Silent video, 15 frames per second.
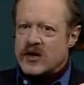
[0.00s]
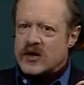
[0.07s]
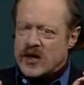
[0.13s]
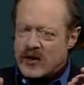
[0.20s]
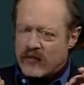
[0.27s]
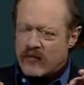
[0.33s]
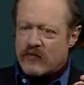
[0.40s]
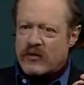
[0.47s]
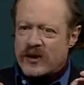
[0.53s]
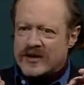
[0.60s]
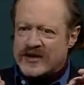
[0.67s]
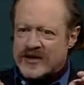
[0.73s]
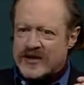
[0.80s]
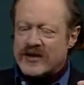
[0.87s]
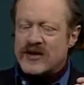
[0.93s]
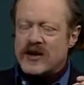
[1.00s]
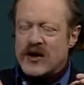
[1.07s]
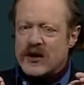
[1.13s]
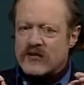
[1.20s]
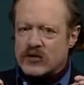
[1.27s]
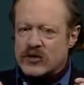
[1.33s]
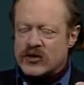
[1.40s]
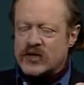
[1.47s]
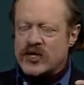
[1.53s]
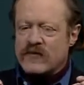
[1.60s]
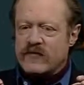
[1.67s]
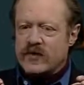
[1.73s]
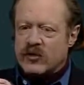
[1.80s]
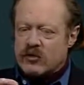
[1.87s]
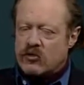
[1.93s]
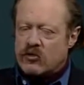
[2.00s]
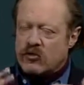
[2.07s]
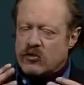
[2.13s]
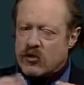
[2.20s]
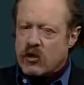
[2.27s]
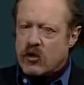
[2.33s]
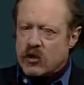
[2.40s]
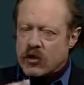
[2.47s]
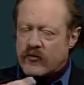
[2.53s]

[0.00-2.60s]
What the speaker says: if we did not perceive it through all